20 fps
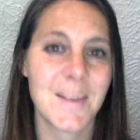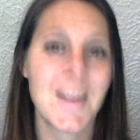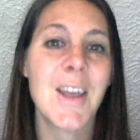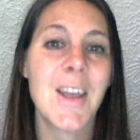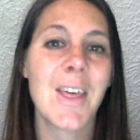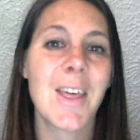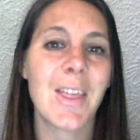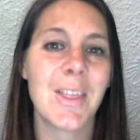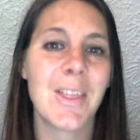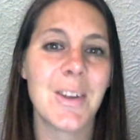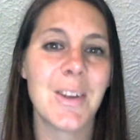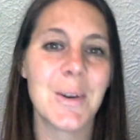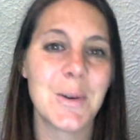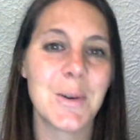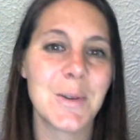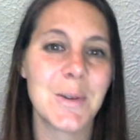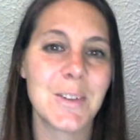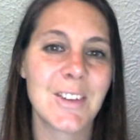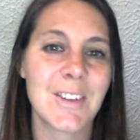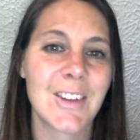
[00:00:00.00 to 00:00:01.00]

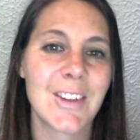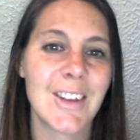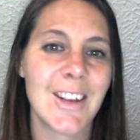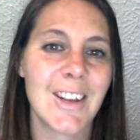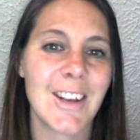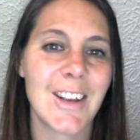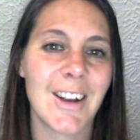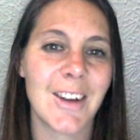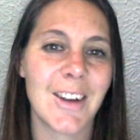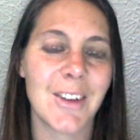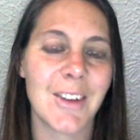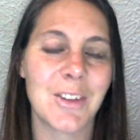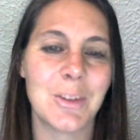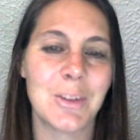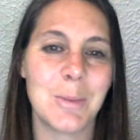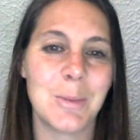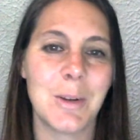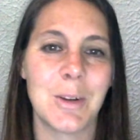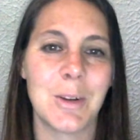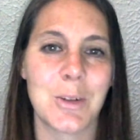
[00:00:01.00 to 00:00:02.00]
Those are the
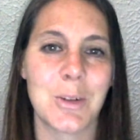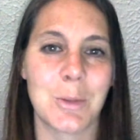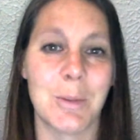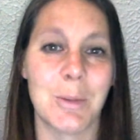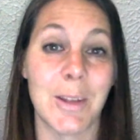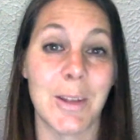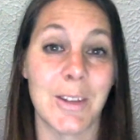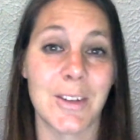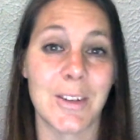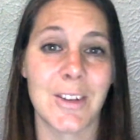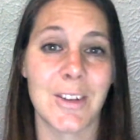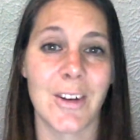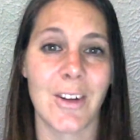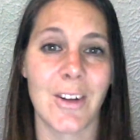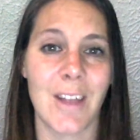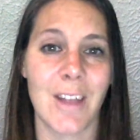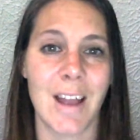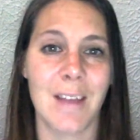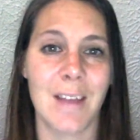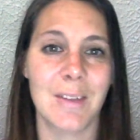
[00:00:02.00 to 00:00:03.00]
spiritual mothers in our
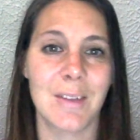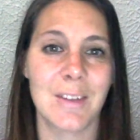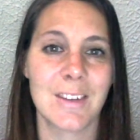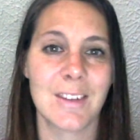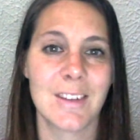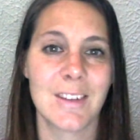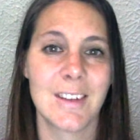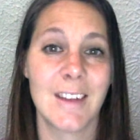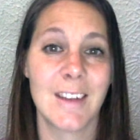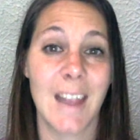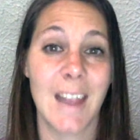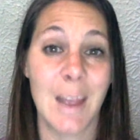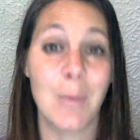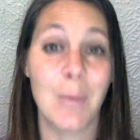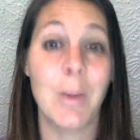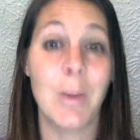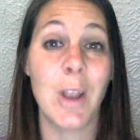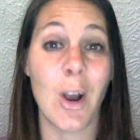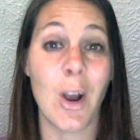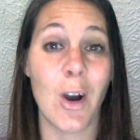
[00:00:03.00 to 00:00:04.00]
lives. And
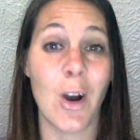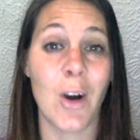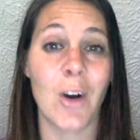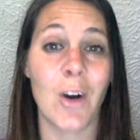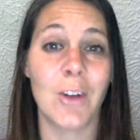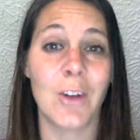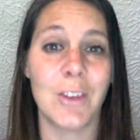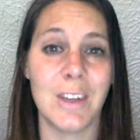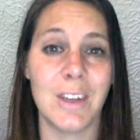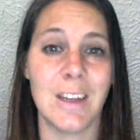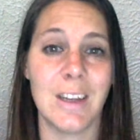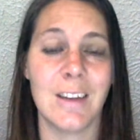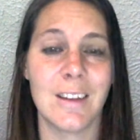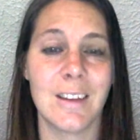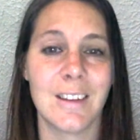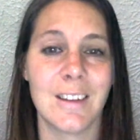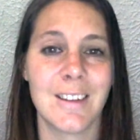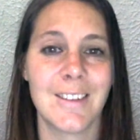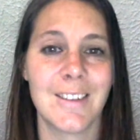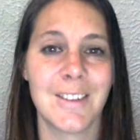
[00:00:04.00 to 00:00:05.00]
we all need
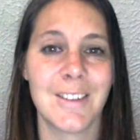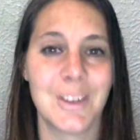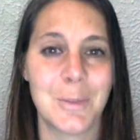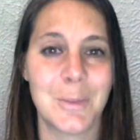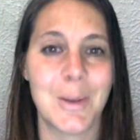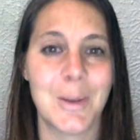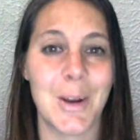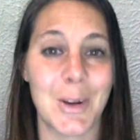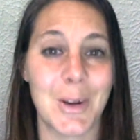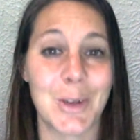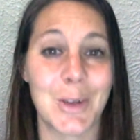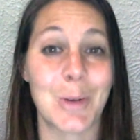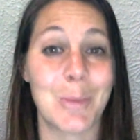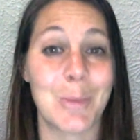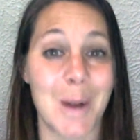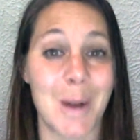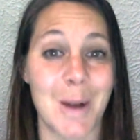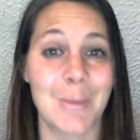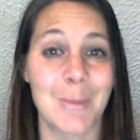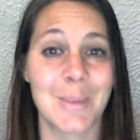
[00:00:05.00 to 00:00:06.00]
spiritual
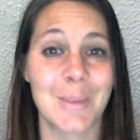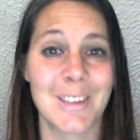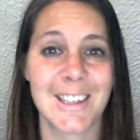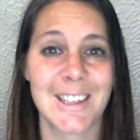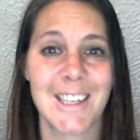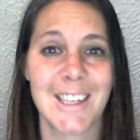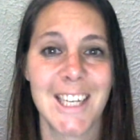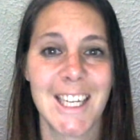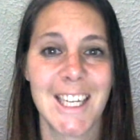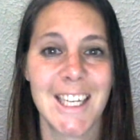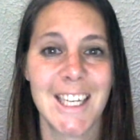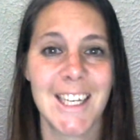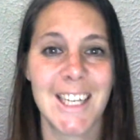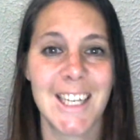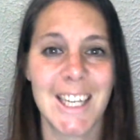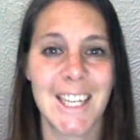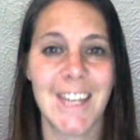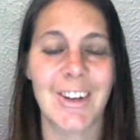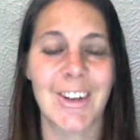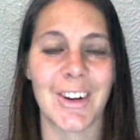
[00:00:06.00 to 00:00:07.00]
moms
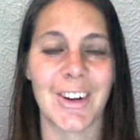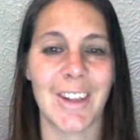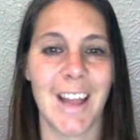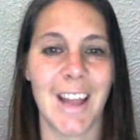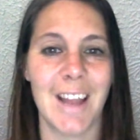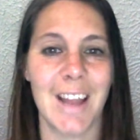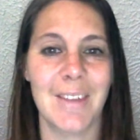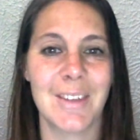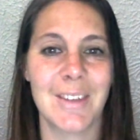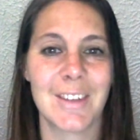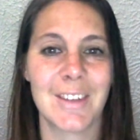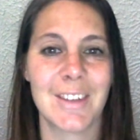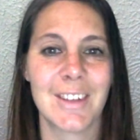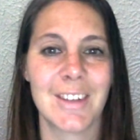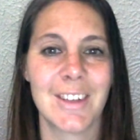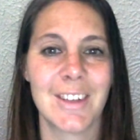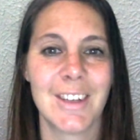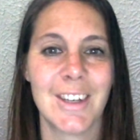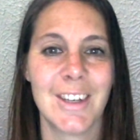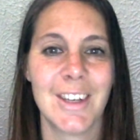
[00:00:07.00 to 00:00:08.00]
in our lives.
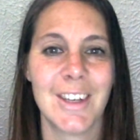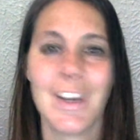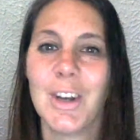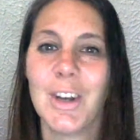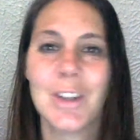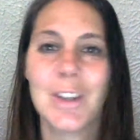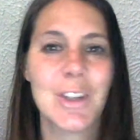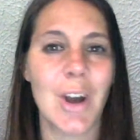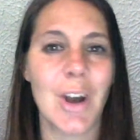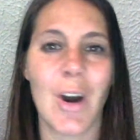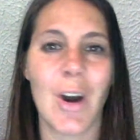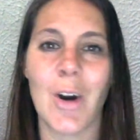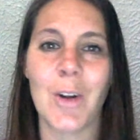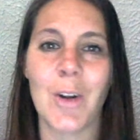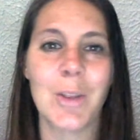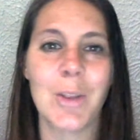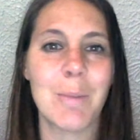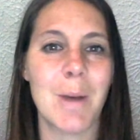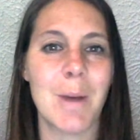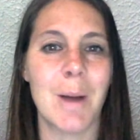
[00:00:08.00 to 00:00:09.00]
To all
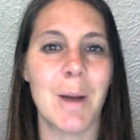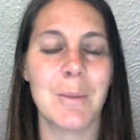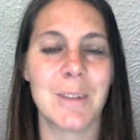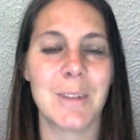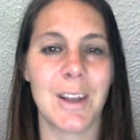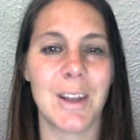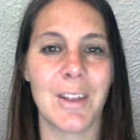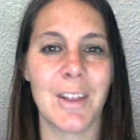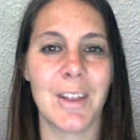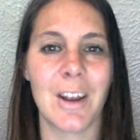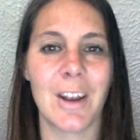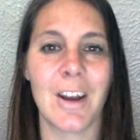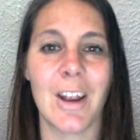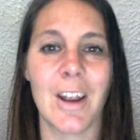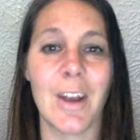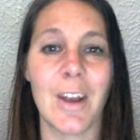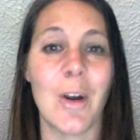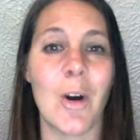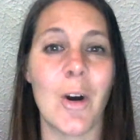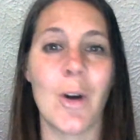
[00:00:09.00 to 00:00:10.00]
the moms out there,
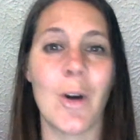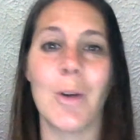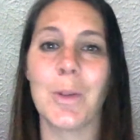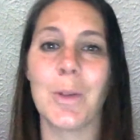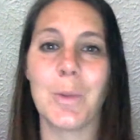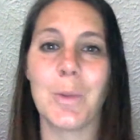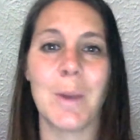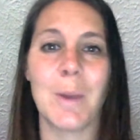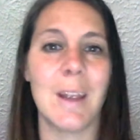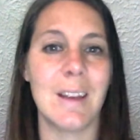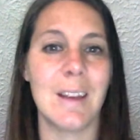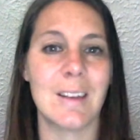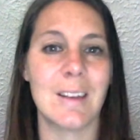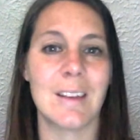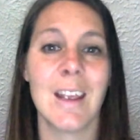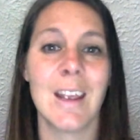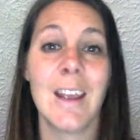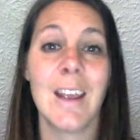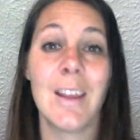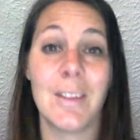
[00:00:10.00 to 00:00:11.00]
in all the ways
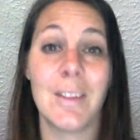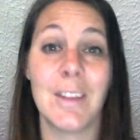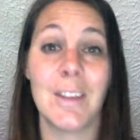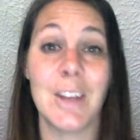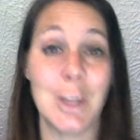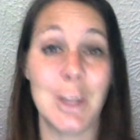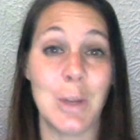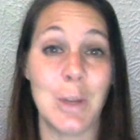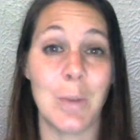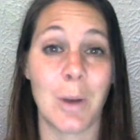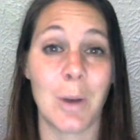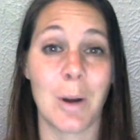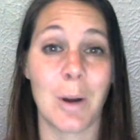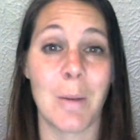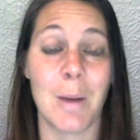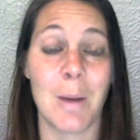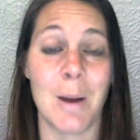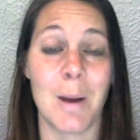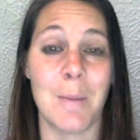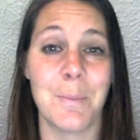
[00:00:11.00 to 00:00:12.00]
that you are a
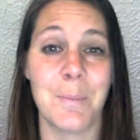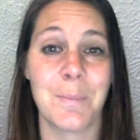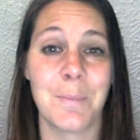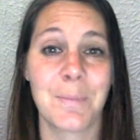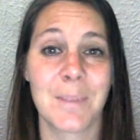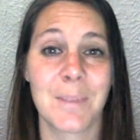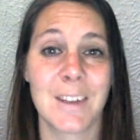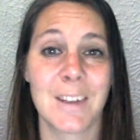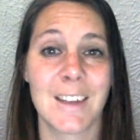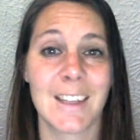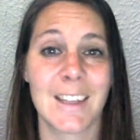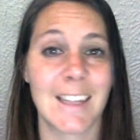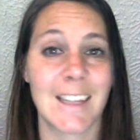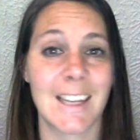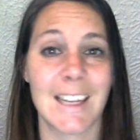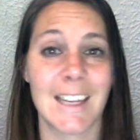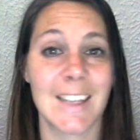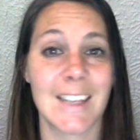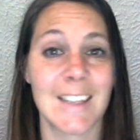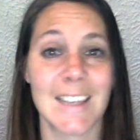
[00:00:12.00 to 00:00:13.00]
mom, like
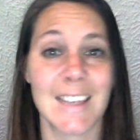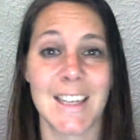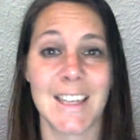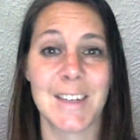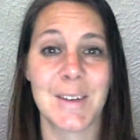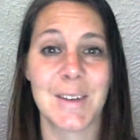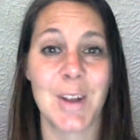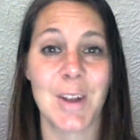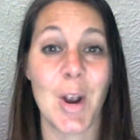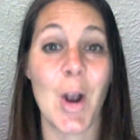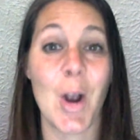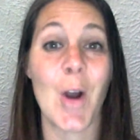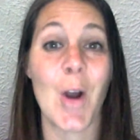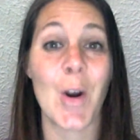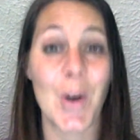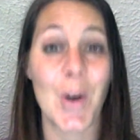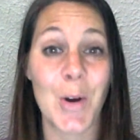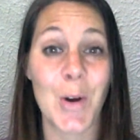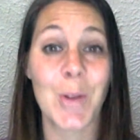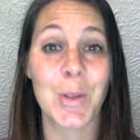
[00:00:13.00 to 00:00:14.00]
I said,
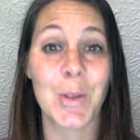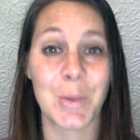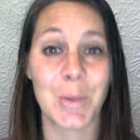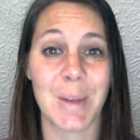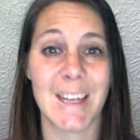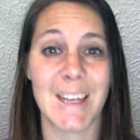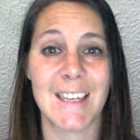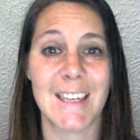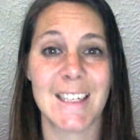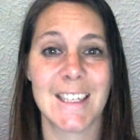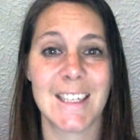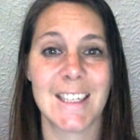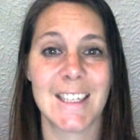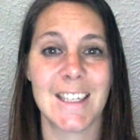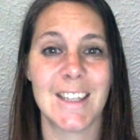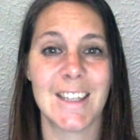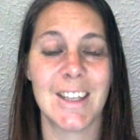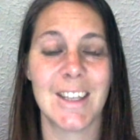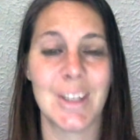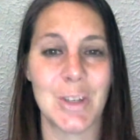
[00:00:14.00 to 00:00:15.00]
all the ways
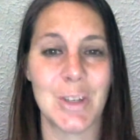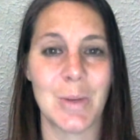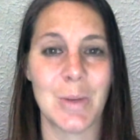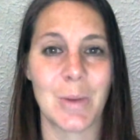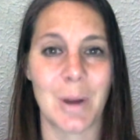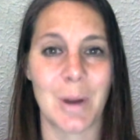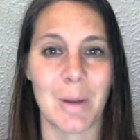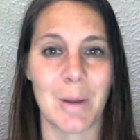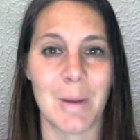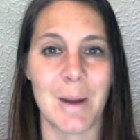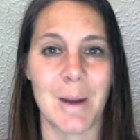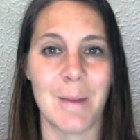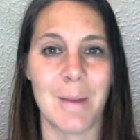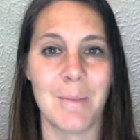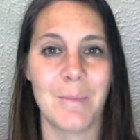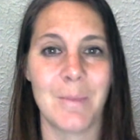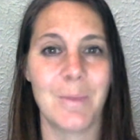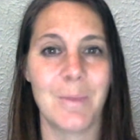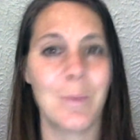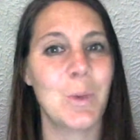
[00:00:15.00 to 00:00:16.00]
that you are a
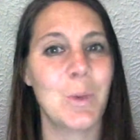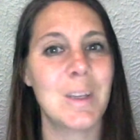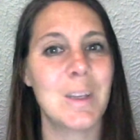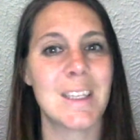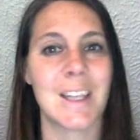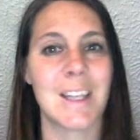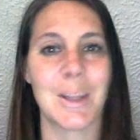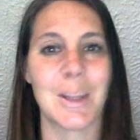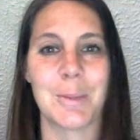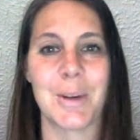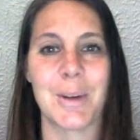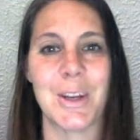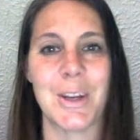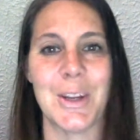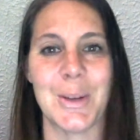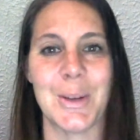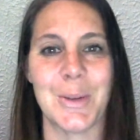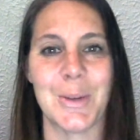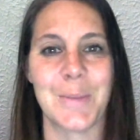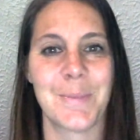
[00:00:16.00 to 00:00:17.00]
mom, we celebrate
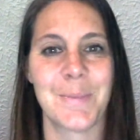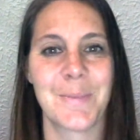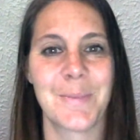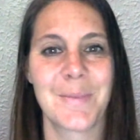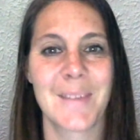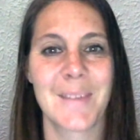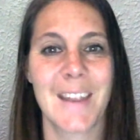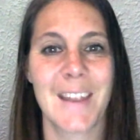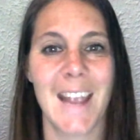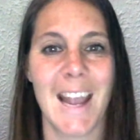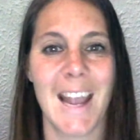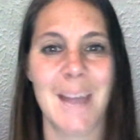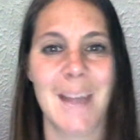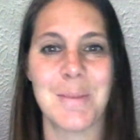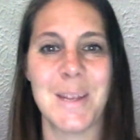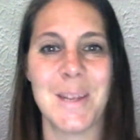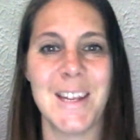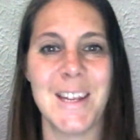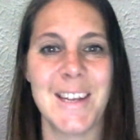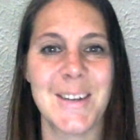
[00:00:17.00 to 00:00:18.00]
you.
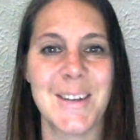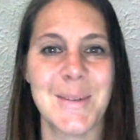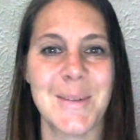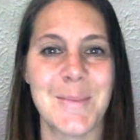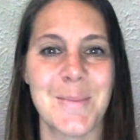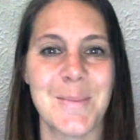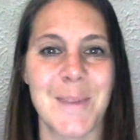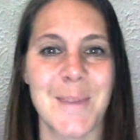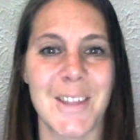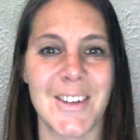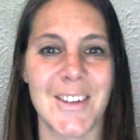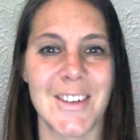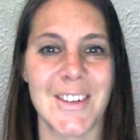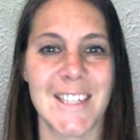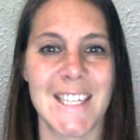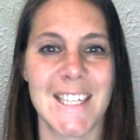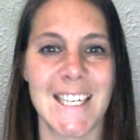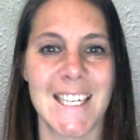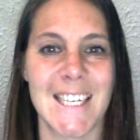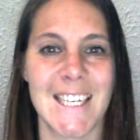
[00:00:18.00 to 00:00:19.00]
Happy Mother's
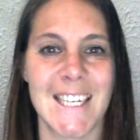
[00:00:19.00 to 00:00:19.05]
Day.